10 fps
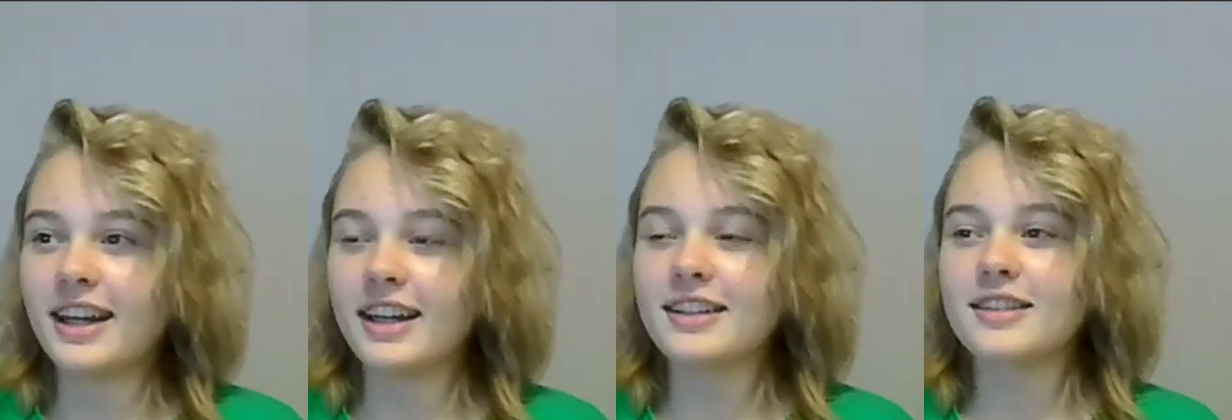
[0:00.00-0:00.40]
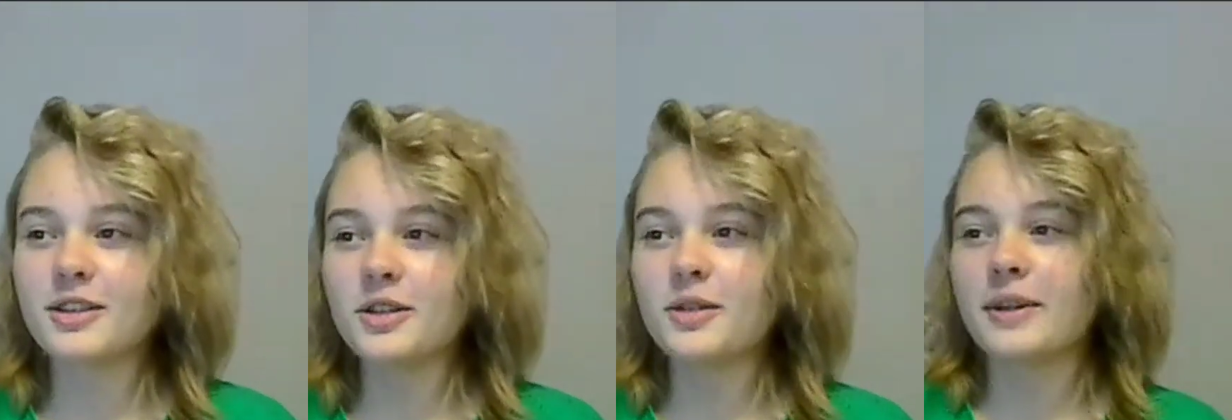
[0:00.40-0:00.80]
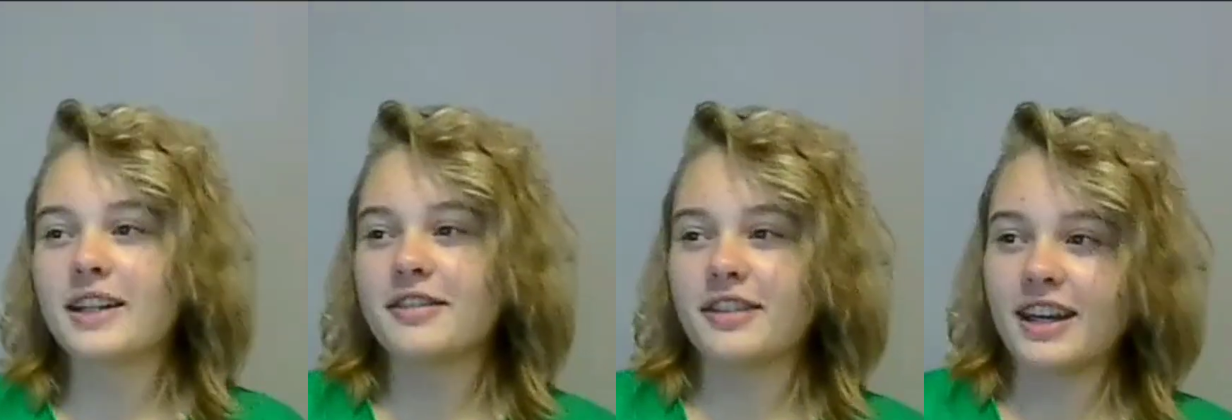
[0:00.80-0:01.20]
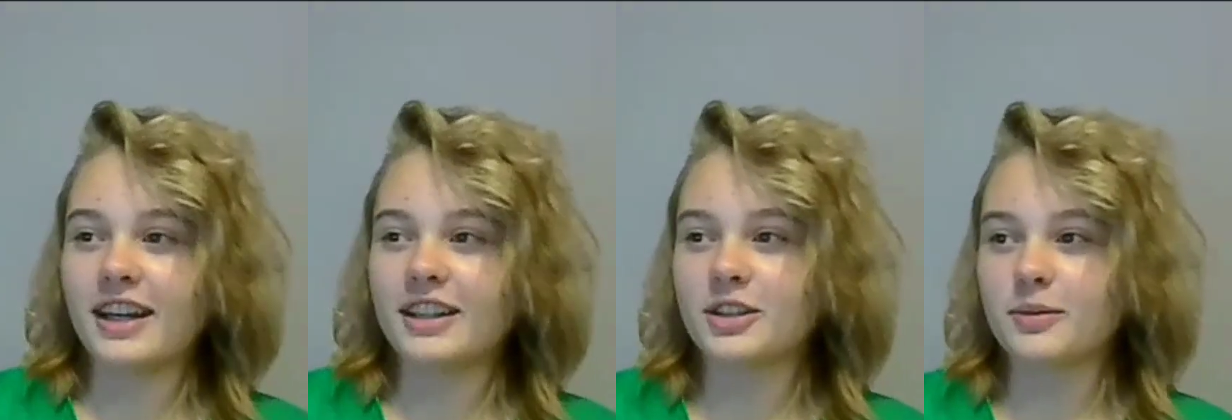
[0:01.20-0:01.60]
And do you believe
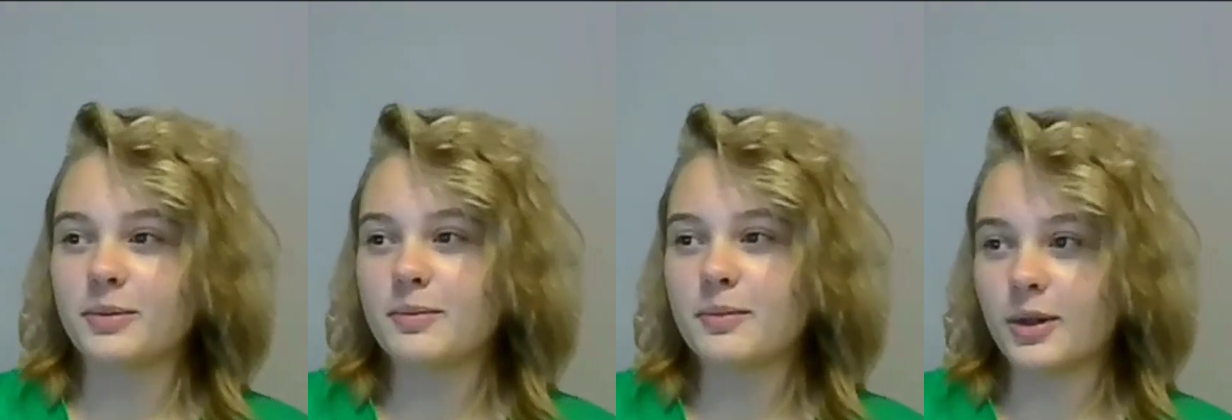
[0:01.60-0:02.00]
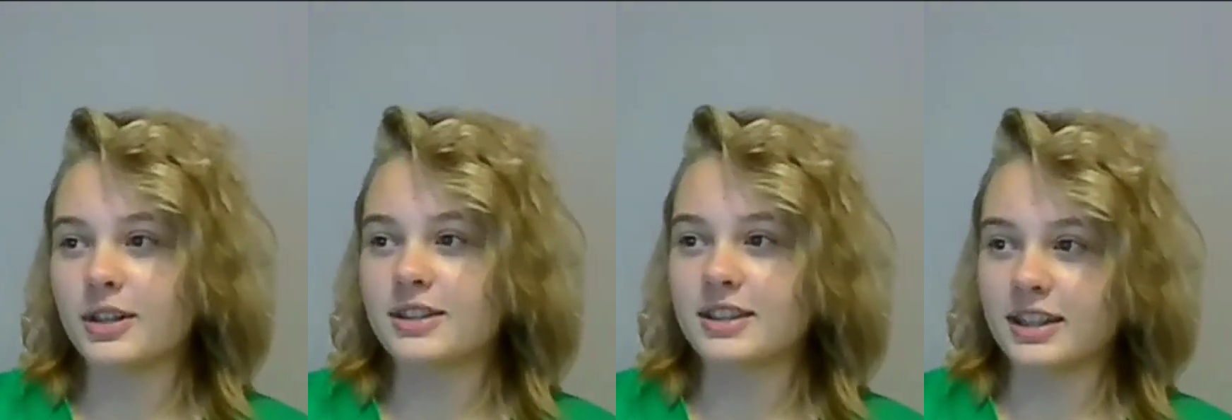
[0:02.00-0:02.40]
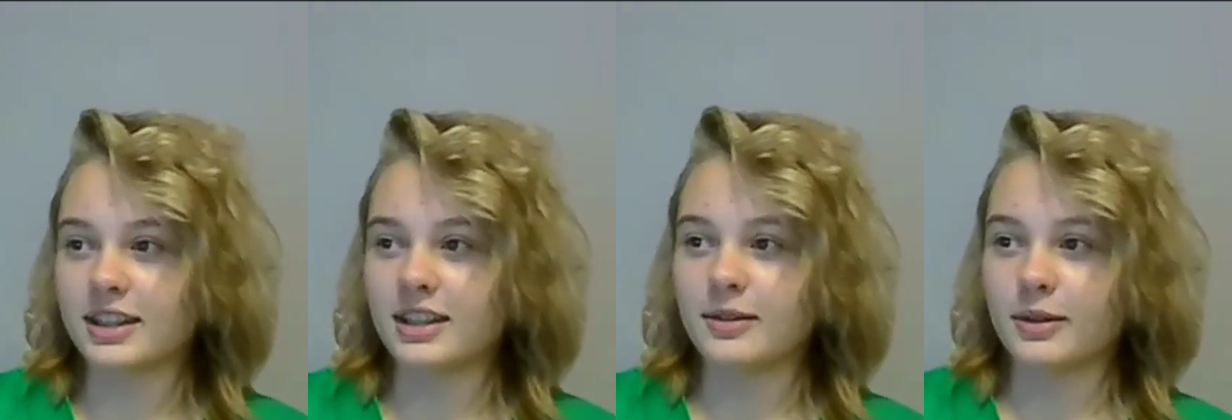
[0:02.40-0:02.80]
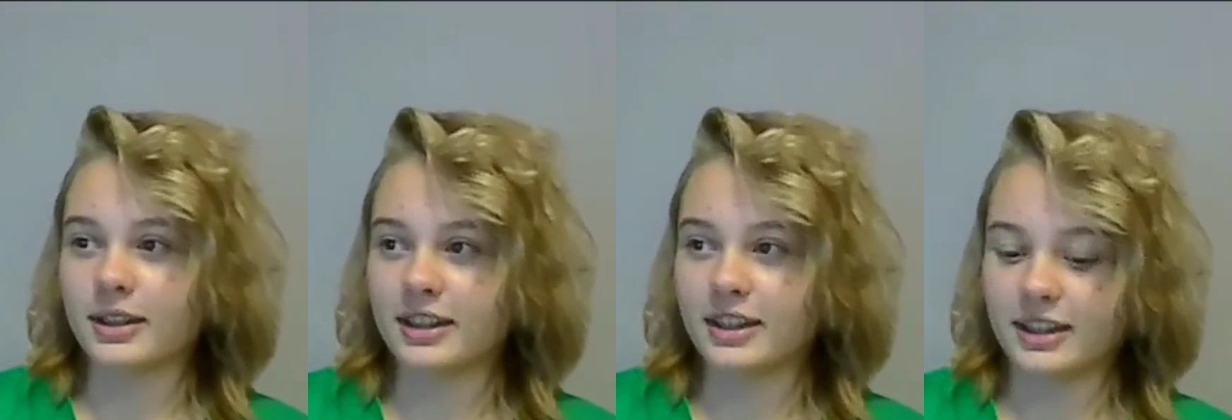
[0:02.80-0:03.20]
AI should be more restricted
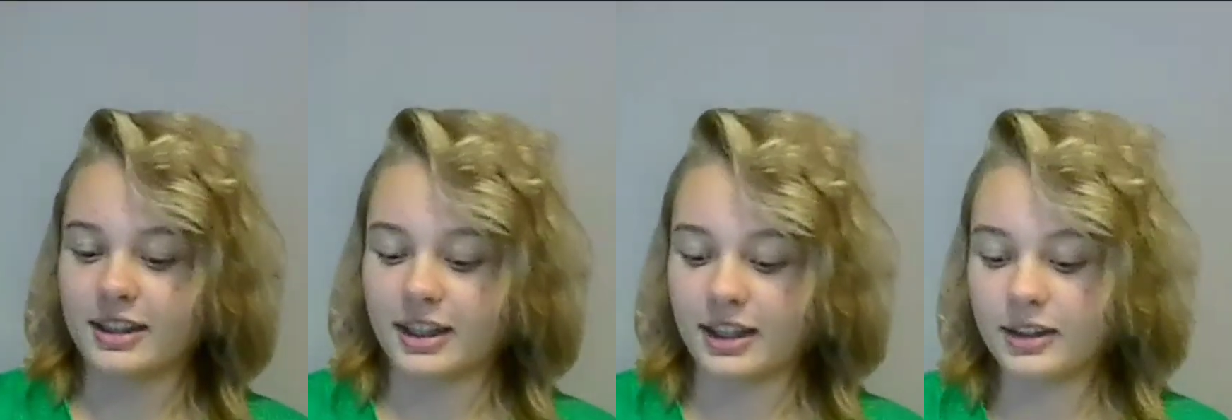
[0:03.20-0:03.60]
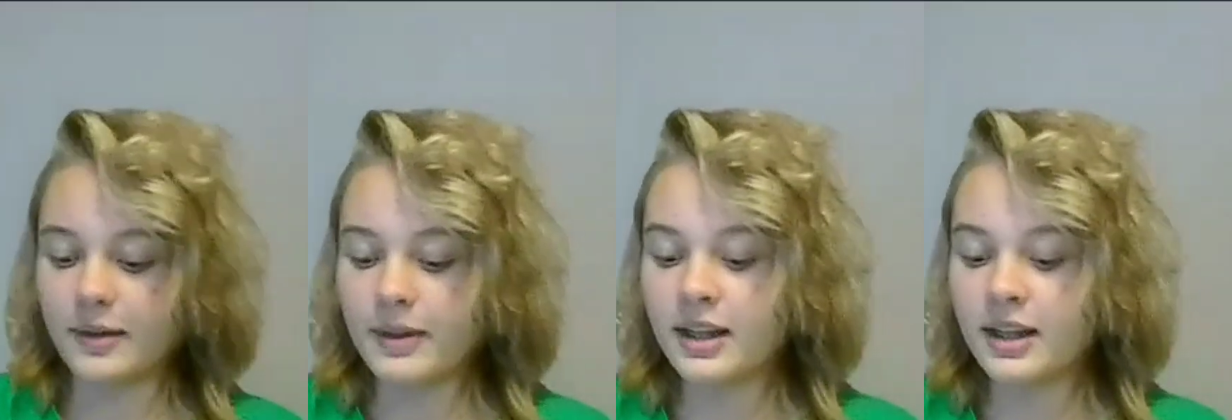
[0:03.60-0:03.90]
when creating art?